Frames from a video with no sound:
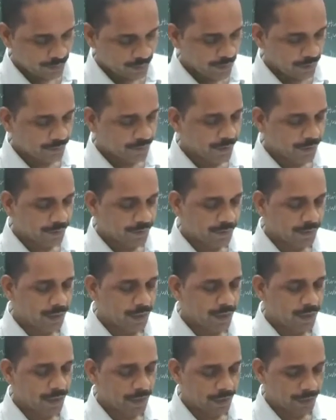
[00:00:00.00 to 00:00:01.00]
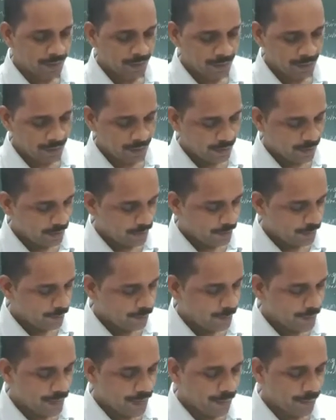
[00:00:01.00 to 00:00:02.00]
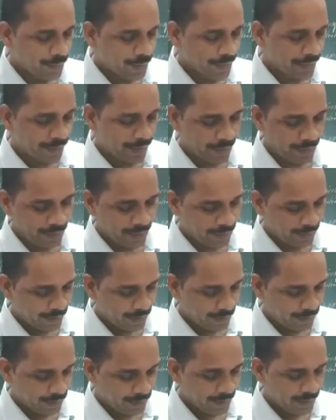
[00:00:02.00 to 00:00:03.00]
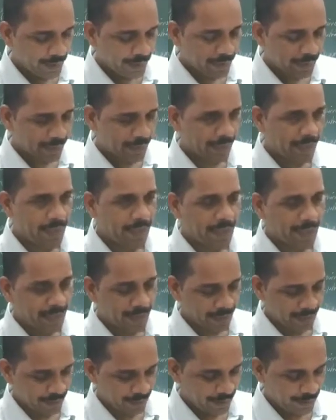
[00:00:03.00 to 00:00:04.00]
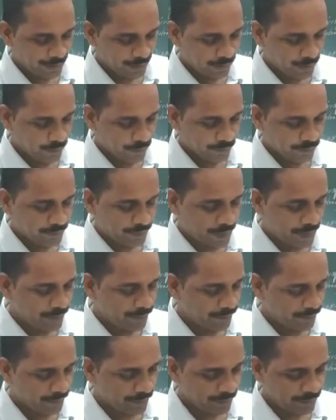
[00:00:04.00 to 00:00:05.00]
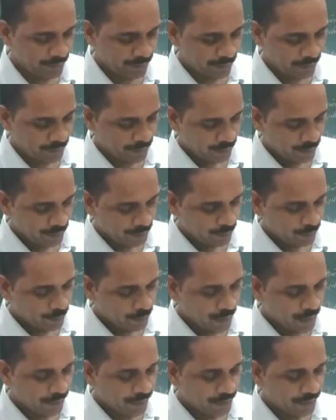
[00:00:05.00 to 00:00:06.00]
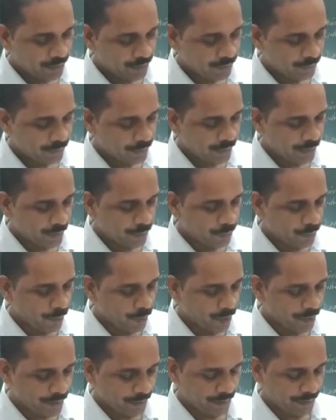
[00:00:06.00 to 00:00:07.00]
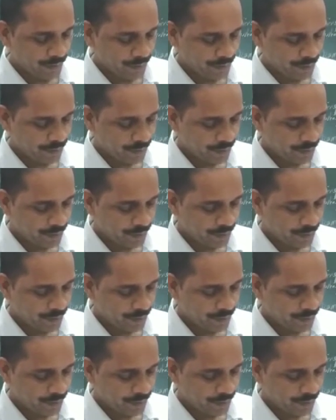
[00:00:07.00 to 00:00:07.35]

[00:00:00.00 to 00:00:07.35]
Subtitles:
This is a very, very rare usage, but very important.